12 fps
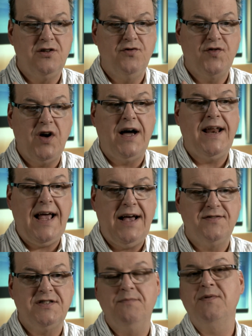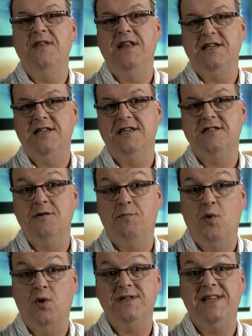You've got to have something that does
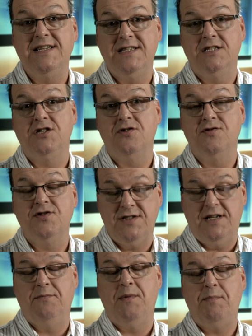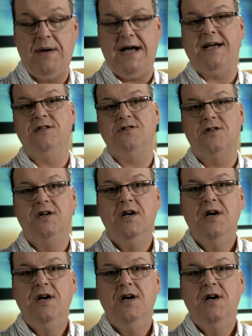support that digital cinema package.